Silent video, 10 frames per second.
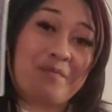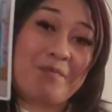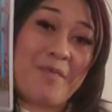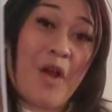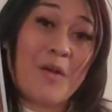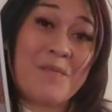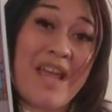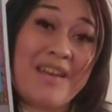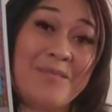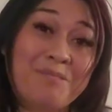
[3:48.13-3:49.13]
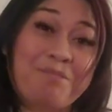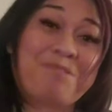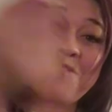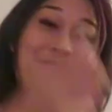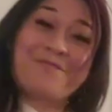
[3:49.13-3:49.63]
knock them dead.
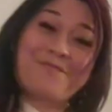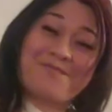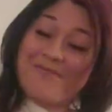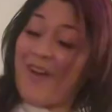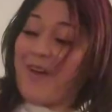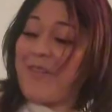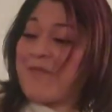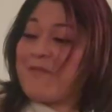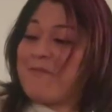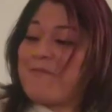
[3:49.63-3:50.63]
All of them.